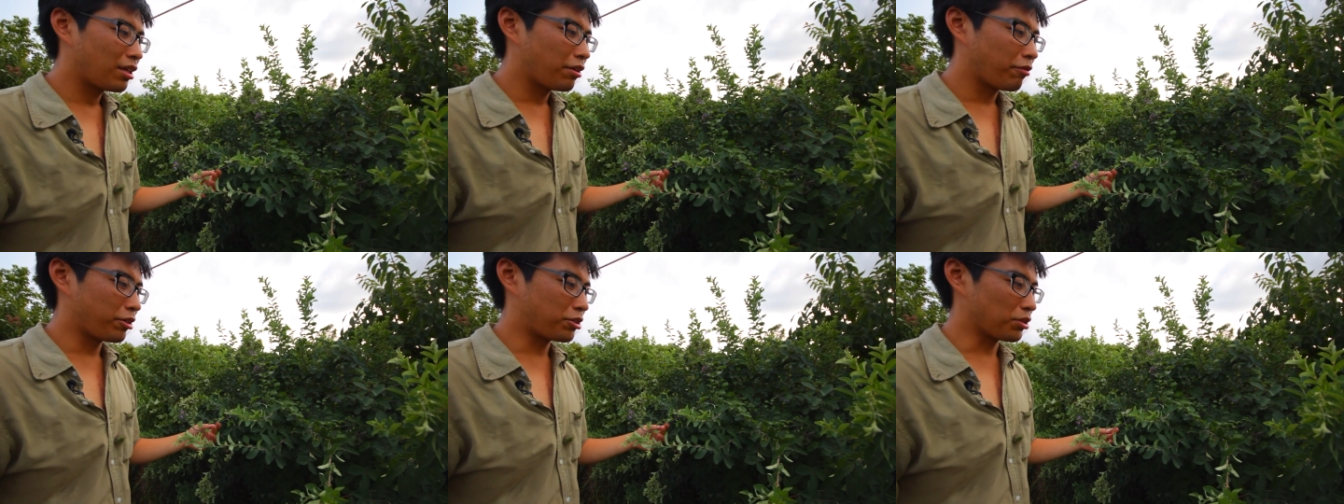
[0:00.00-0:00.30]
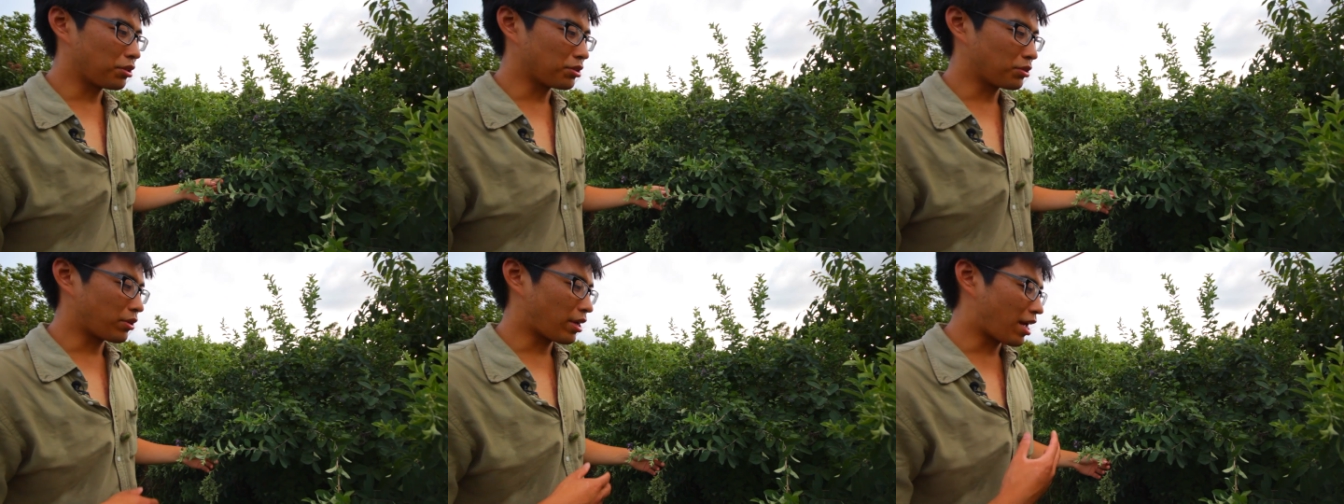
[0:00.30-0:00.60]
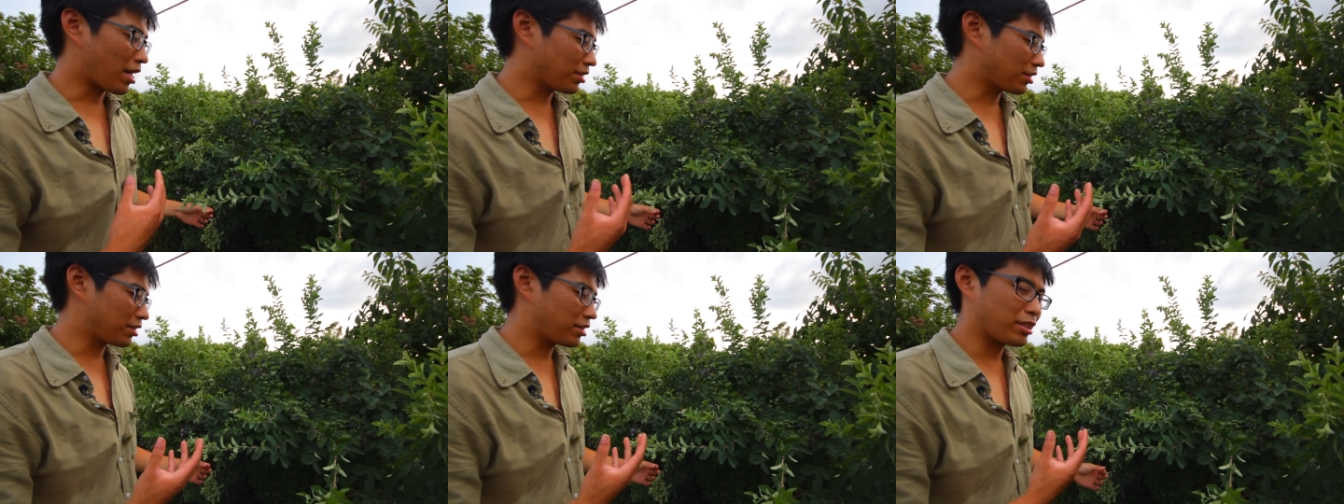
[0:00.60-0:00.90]
which also
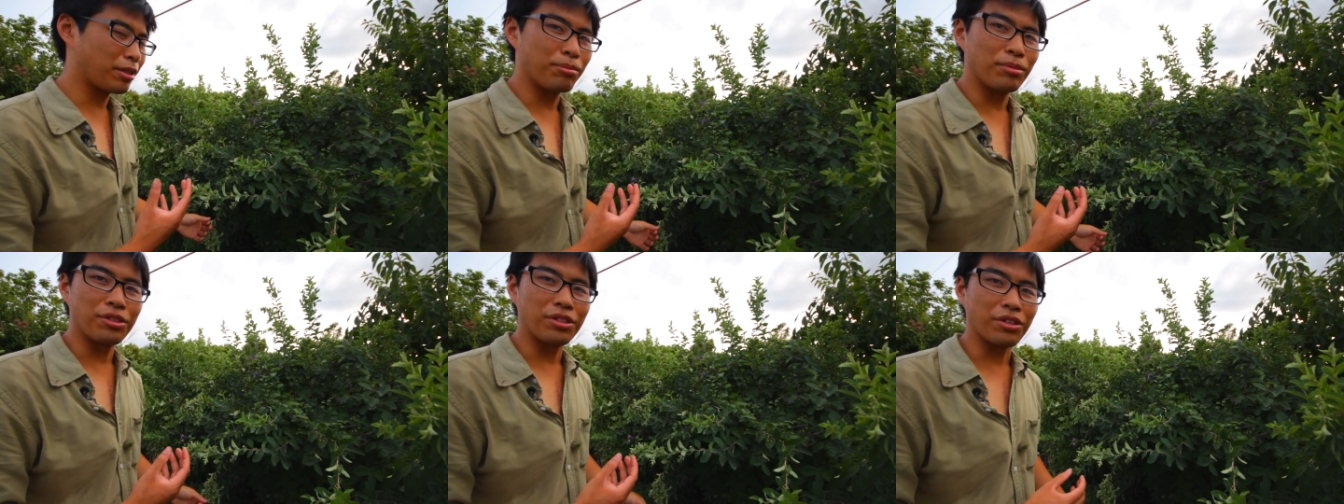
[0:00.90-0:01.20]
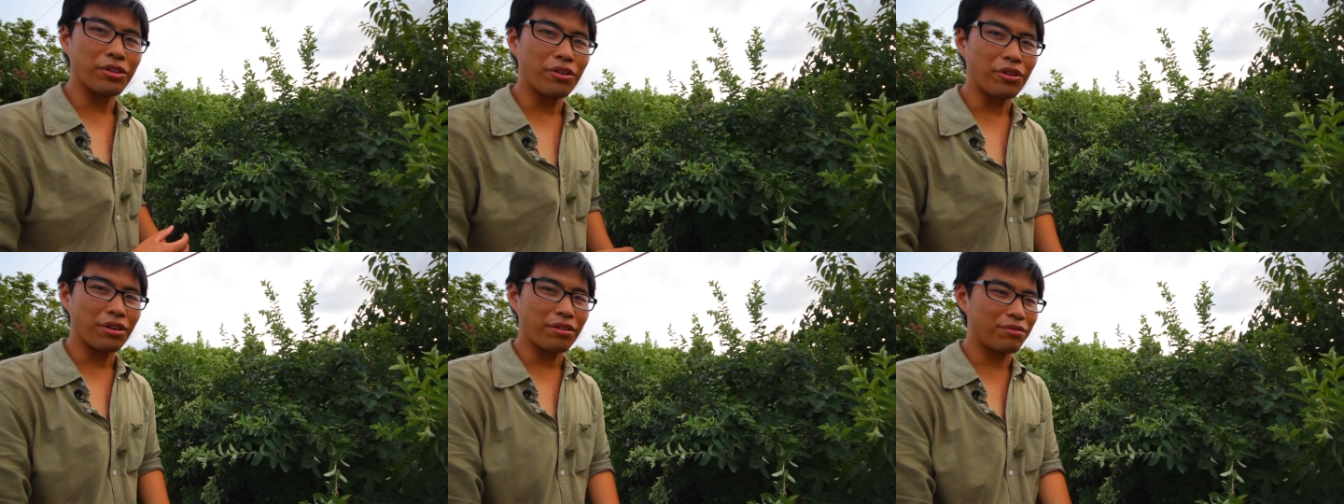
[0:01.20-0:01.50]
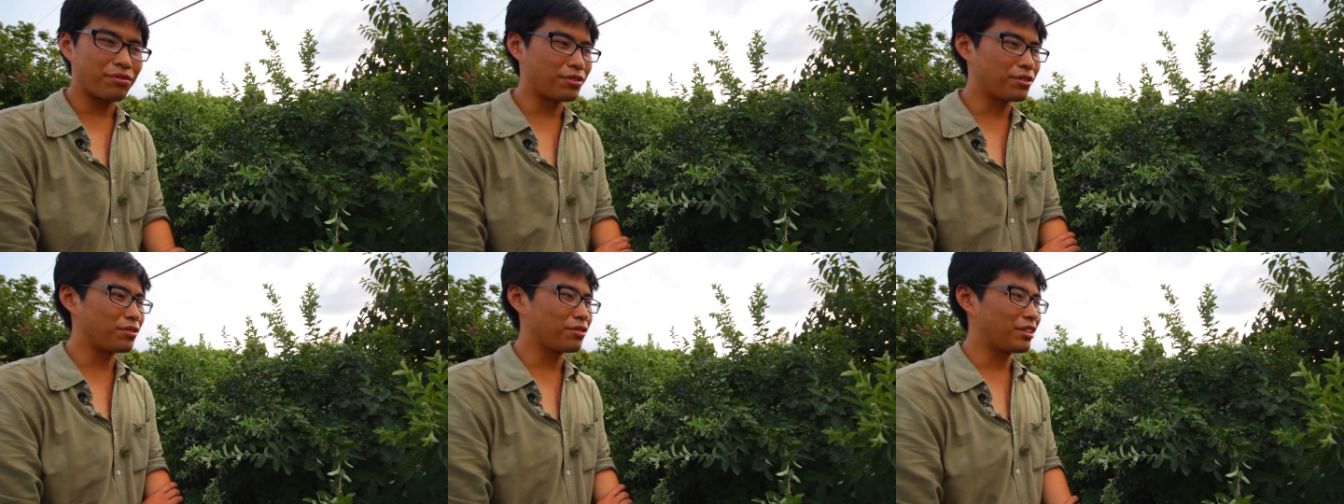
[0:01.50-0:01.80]
has a similar growing
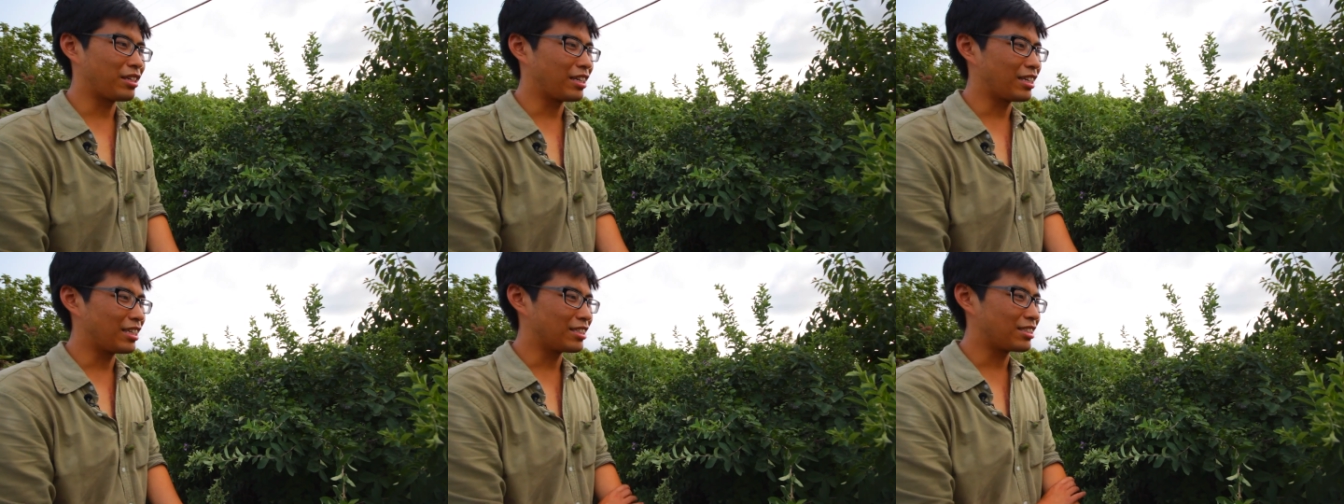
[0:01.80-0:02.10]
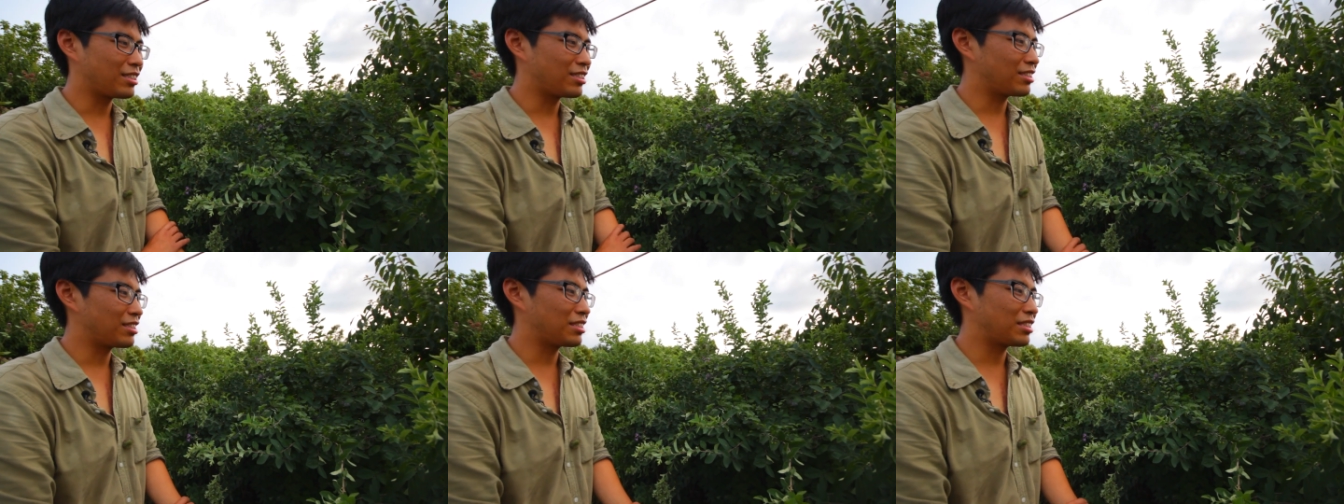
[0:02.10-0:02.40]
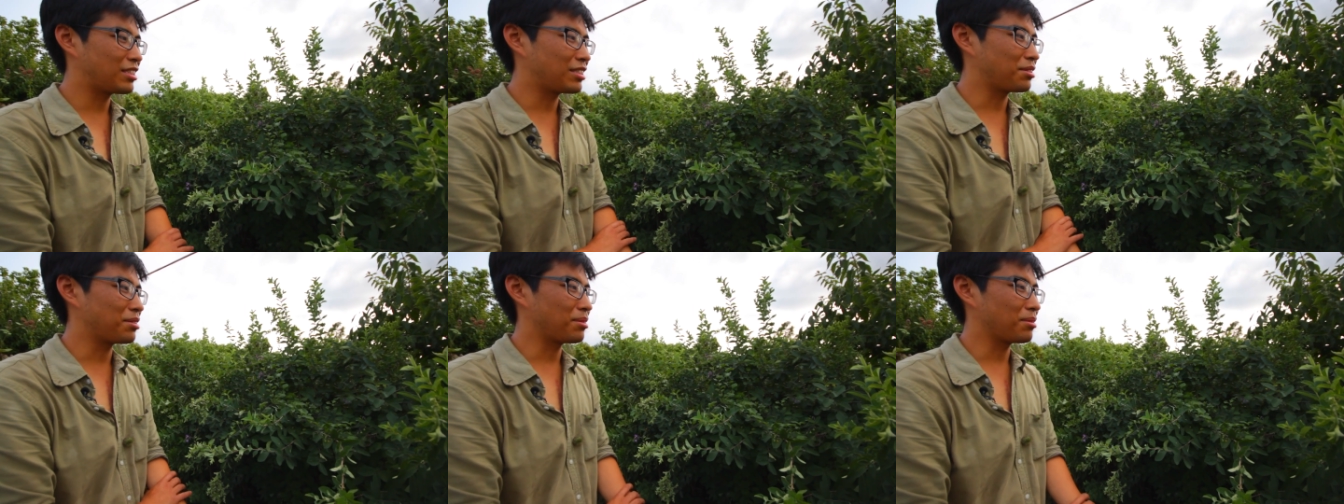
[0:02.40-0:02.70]
fruit, and
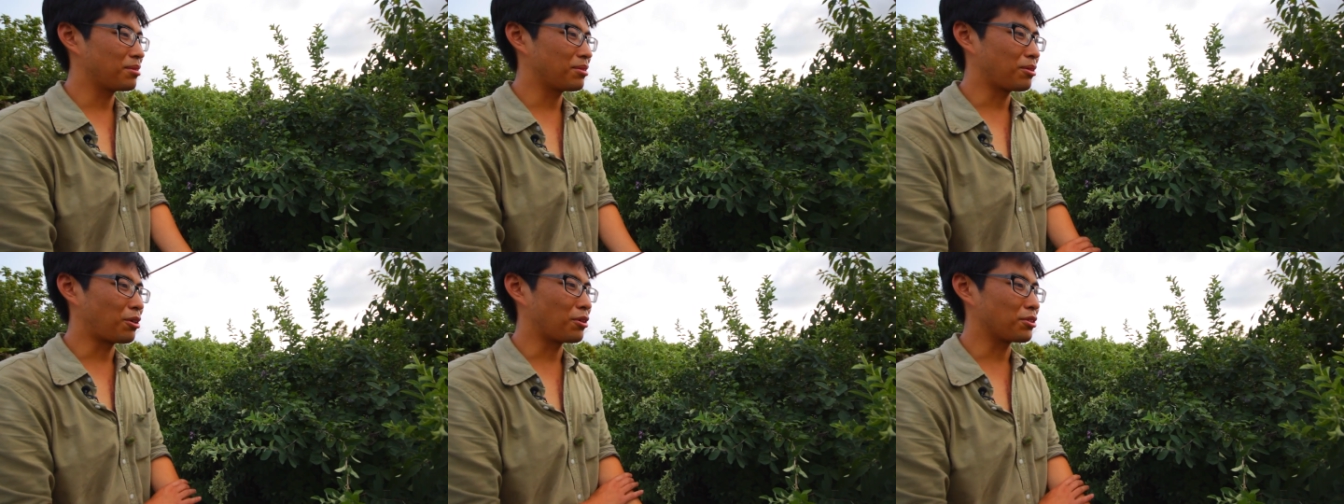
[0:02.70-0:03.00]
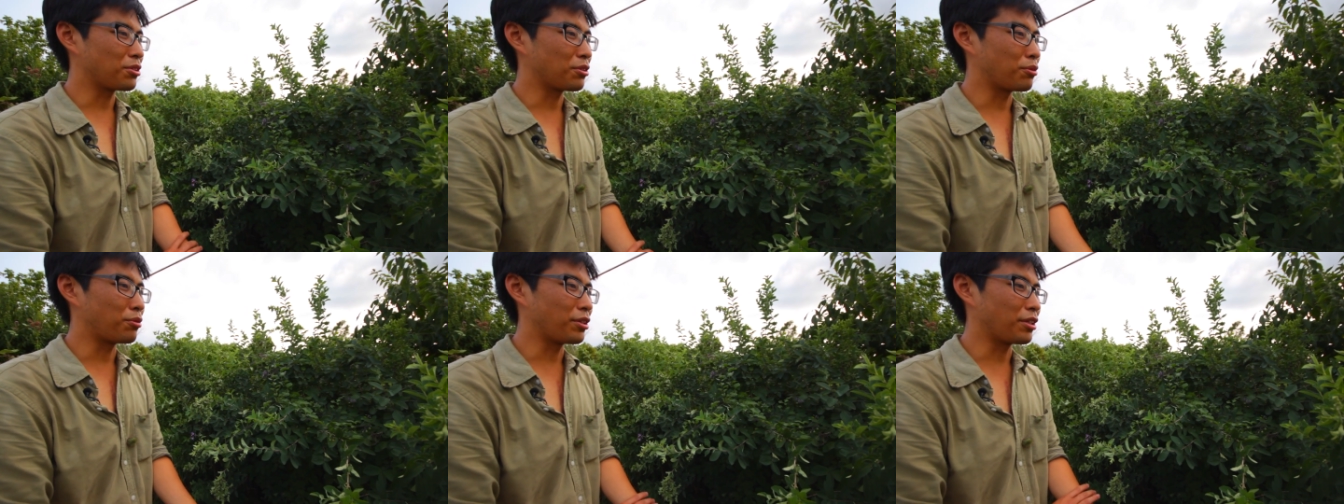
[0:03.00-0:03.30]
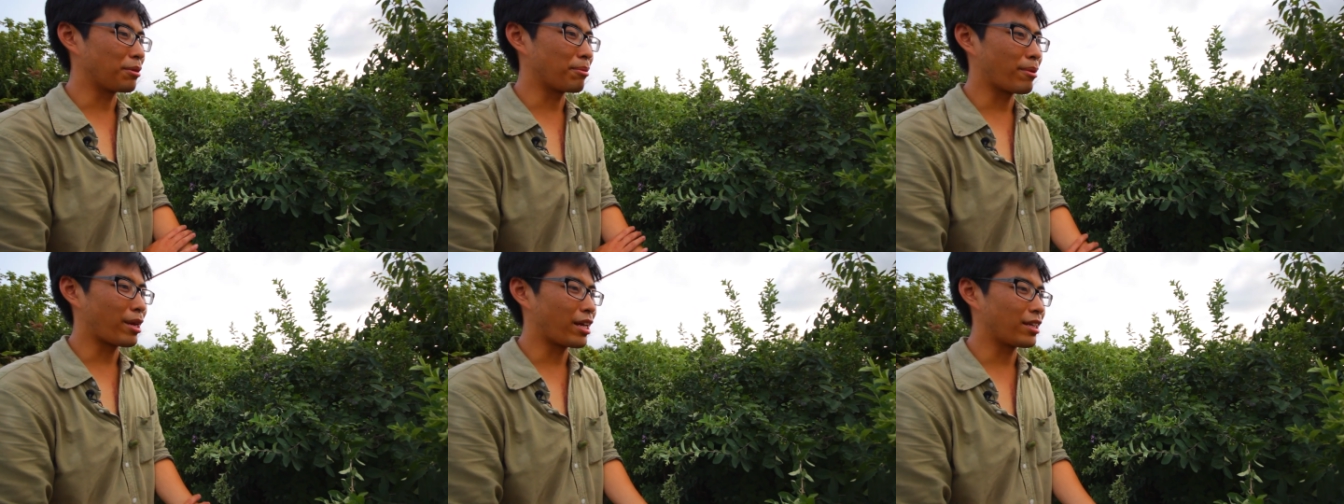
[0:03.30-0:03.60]
it's also
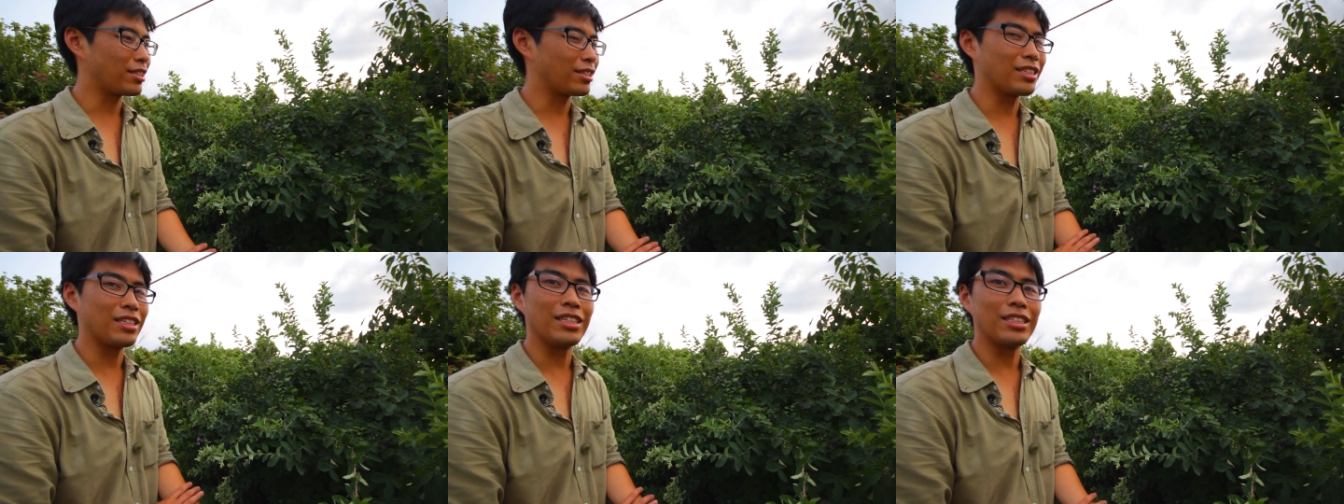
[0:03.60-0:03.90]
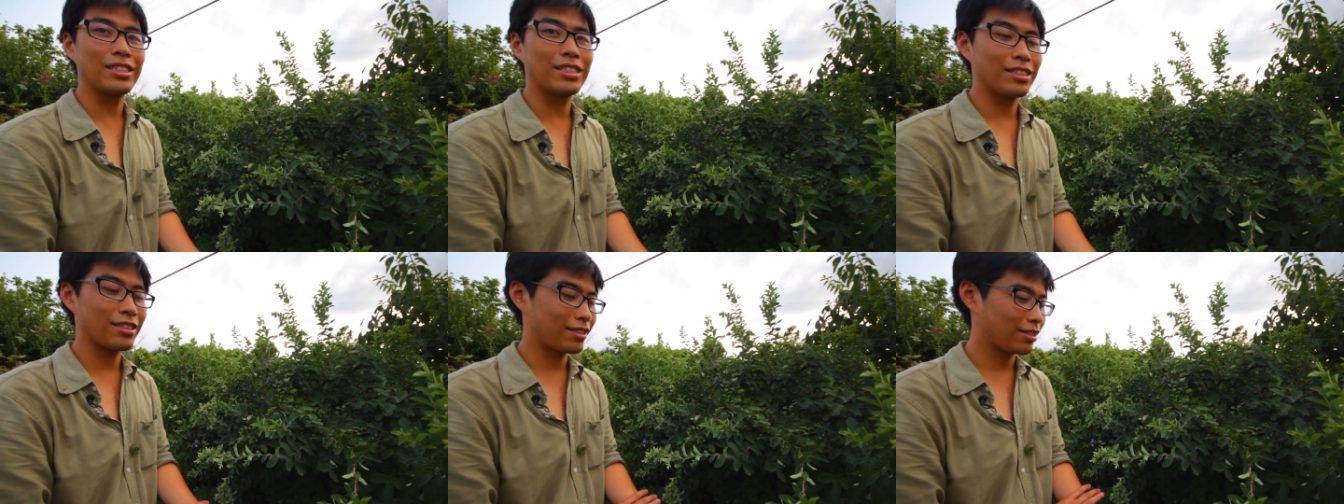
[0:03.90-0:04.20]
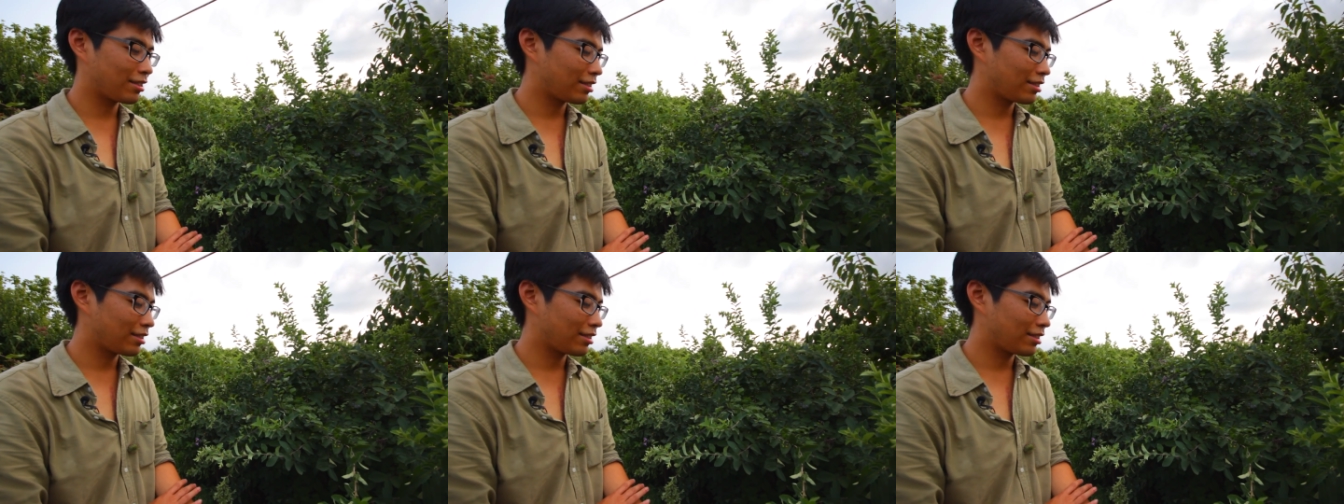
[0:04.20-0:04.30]
really bad to eat.